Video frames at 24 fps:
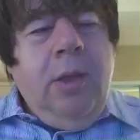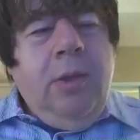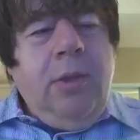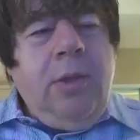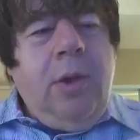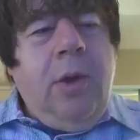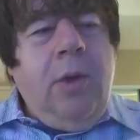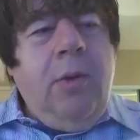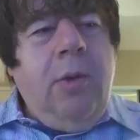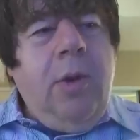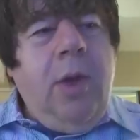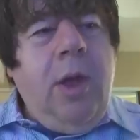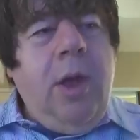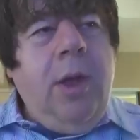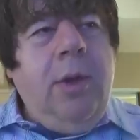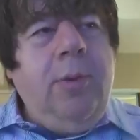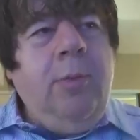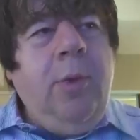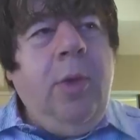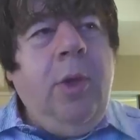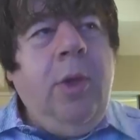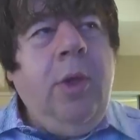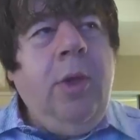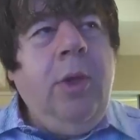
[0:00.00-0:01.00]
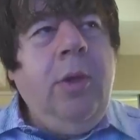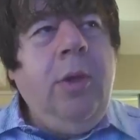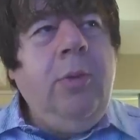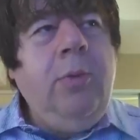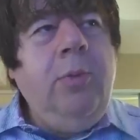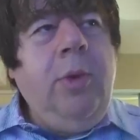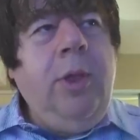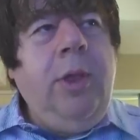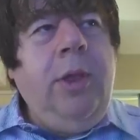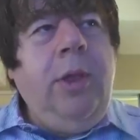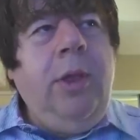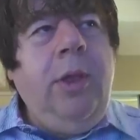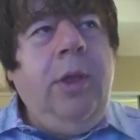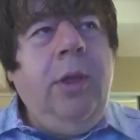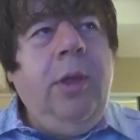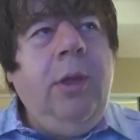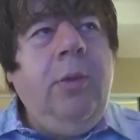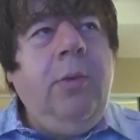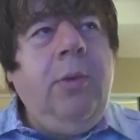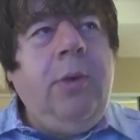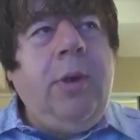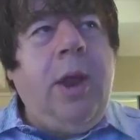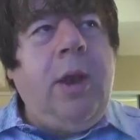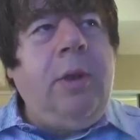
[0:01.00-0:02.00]
So
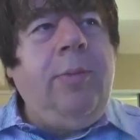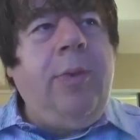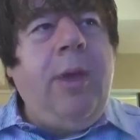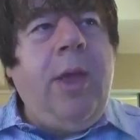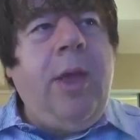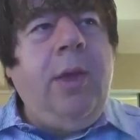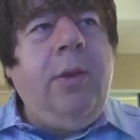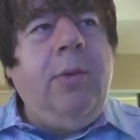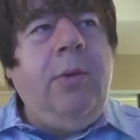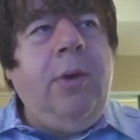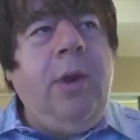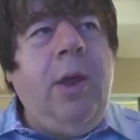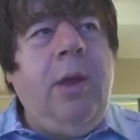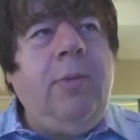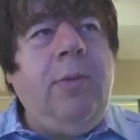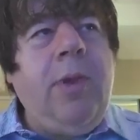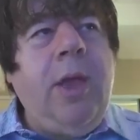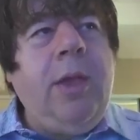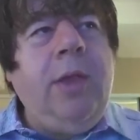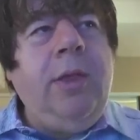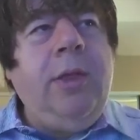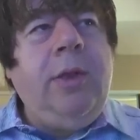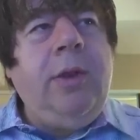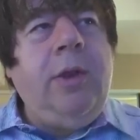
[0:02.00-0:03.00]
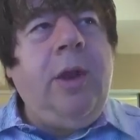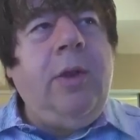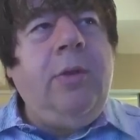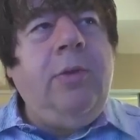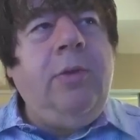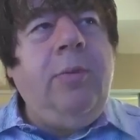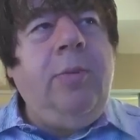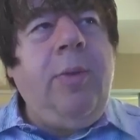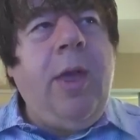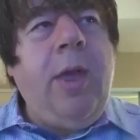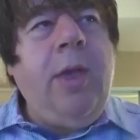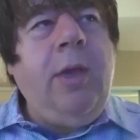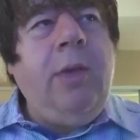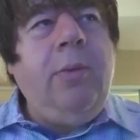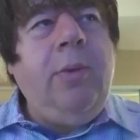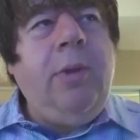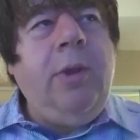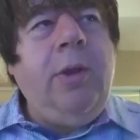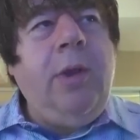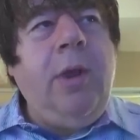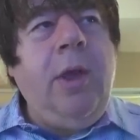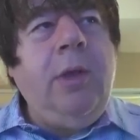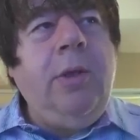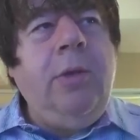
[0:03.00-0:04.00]
we're not a bank, we're not regulated as a bank, we
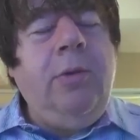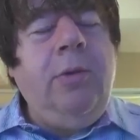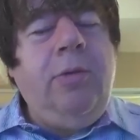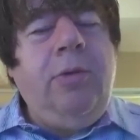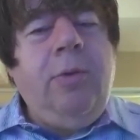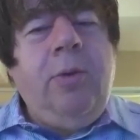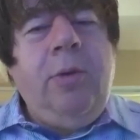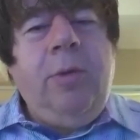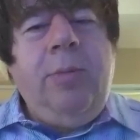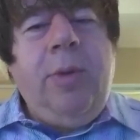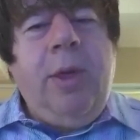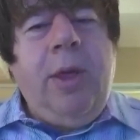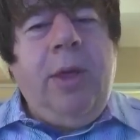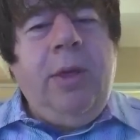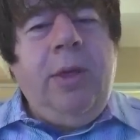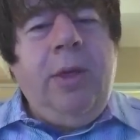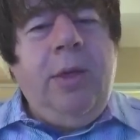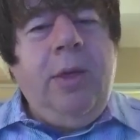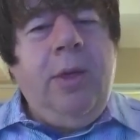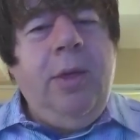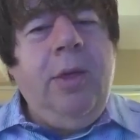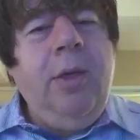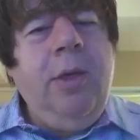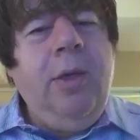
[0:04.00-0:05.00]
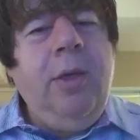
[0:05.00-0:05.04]
cannot use the word bank.